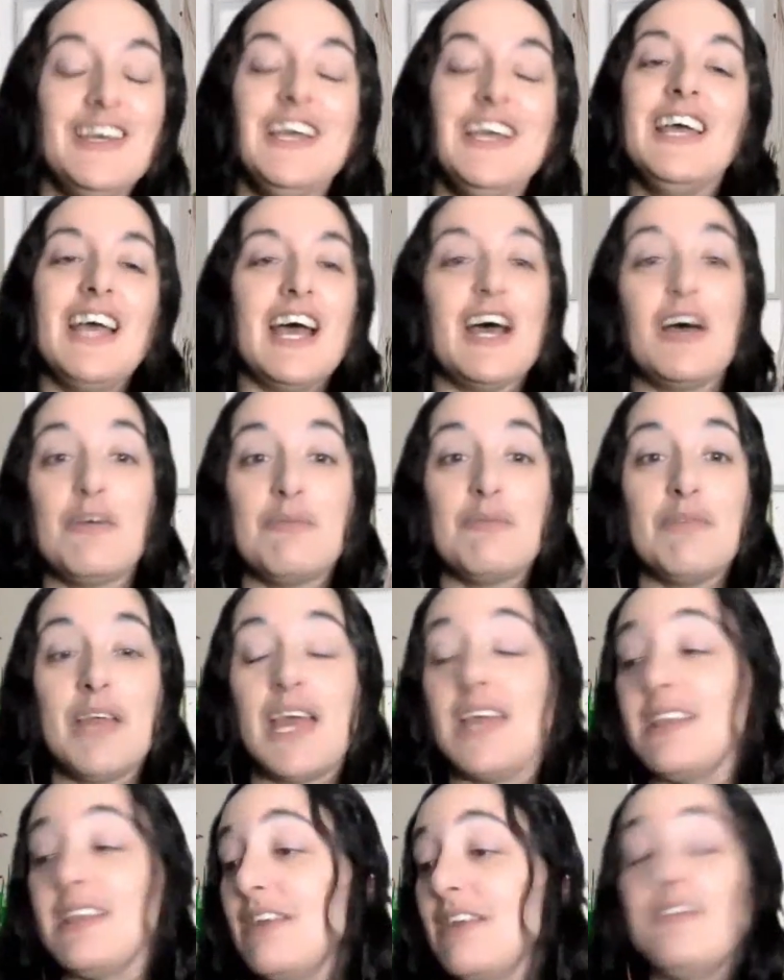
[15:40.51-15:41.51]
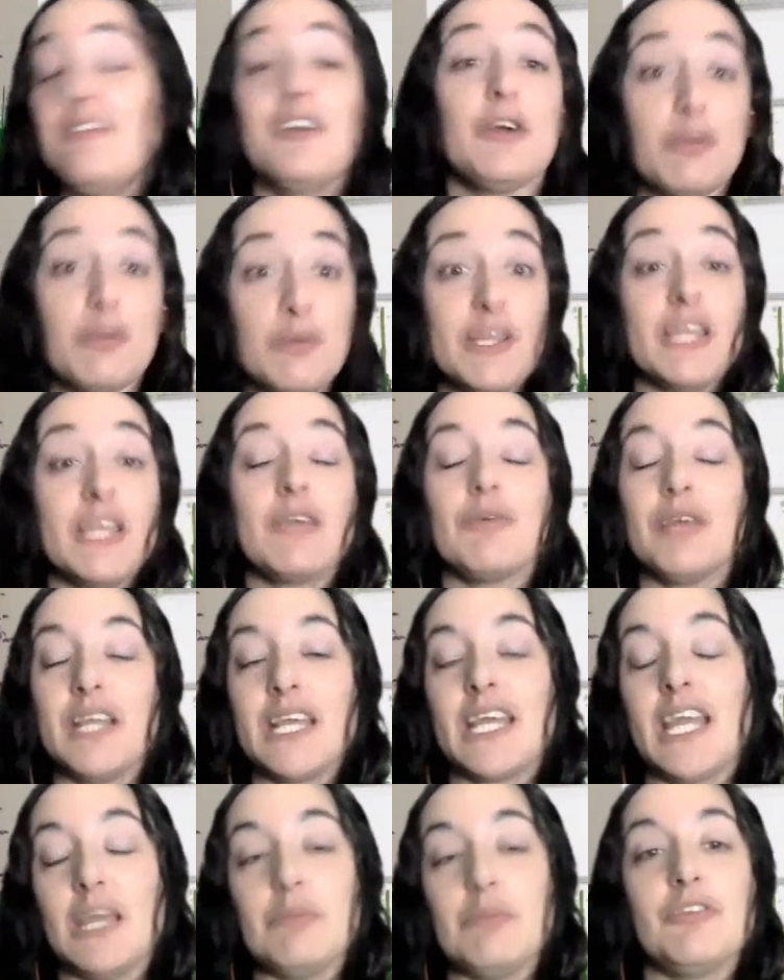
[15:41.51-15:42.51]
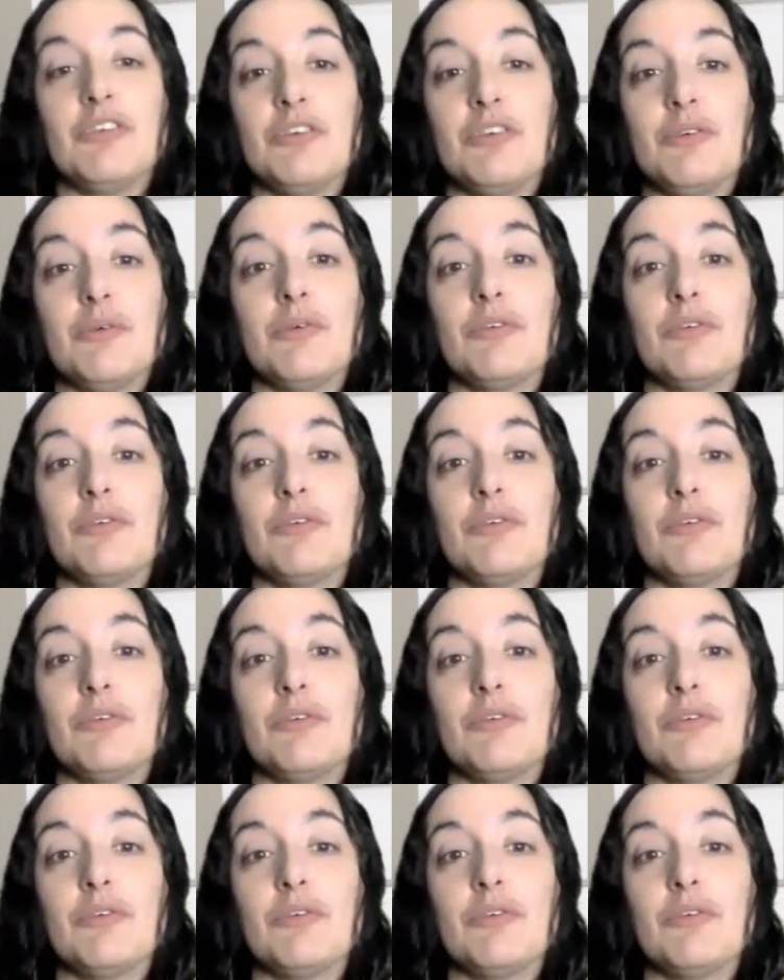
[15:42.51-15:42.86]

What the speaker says: and very weak when it came to